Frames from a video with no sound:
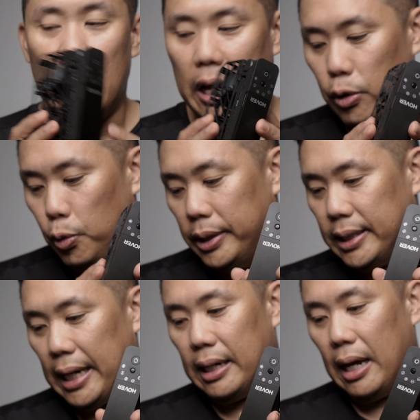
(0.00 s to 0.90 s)
I do wish
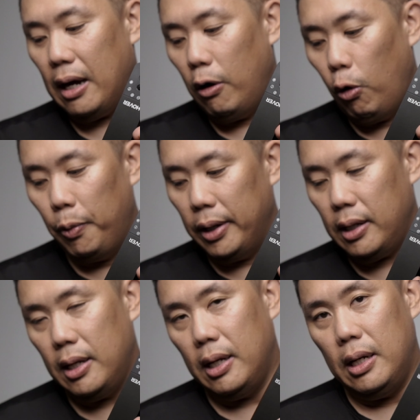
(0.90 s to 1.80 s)
that
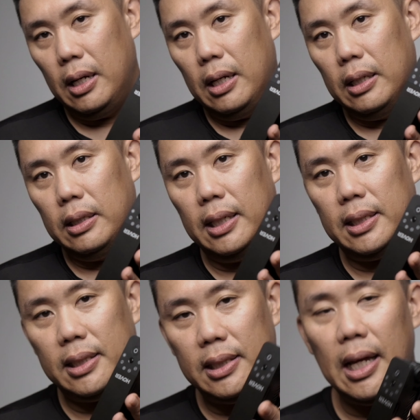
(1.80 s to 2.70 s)
Hover
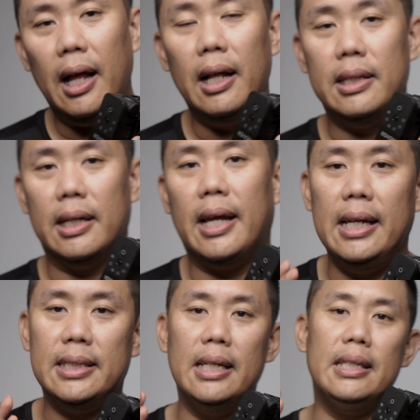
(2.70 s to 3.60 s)
does sell the
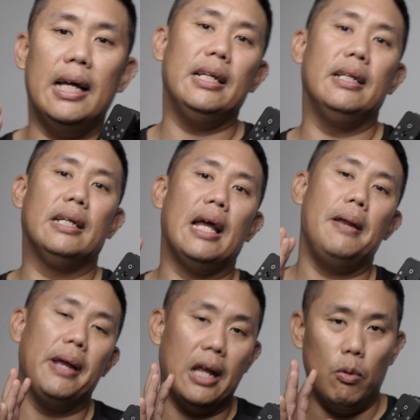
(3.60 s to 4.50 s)
casing that
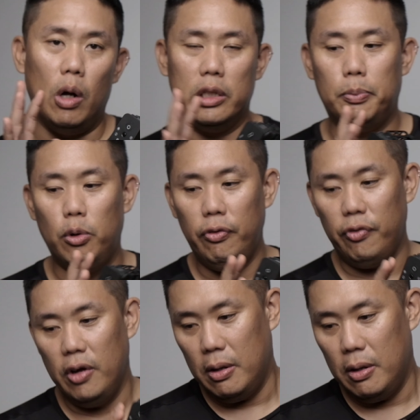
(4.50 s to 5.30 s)
can make it waterproof.